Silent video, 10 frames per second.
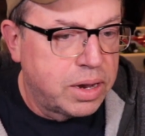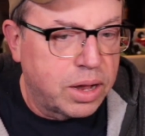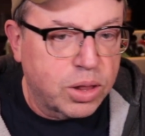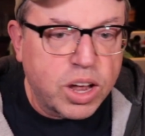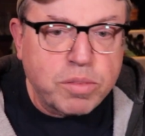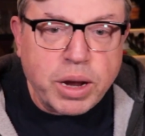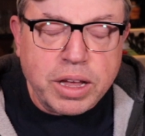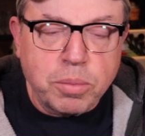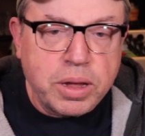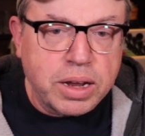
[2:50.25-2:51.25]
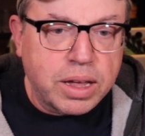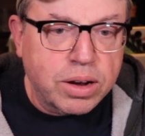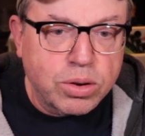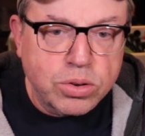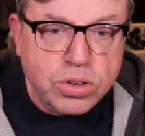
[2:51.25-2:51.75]
A lot of my comedic
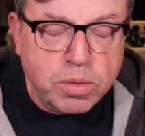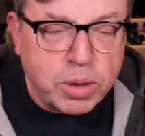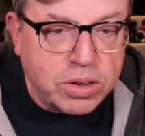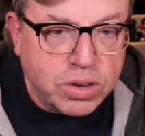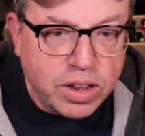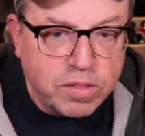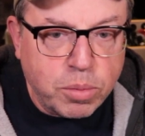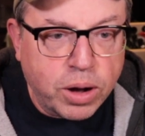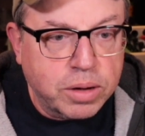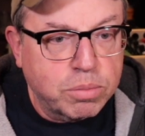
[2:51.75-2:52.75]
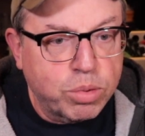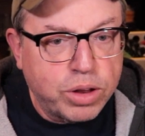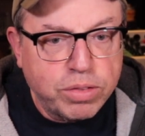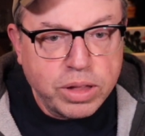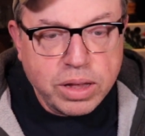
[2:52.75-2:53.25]
heroes, I've met Steve Martin
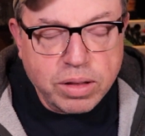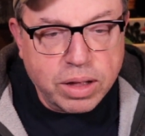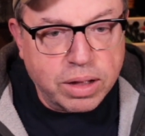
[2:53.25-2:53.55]
briefly,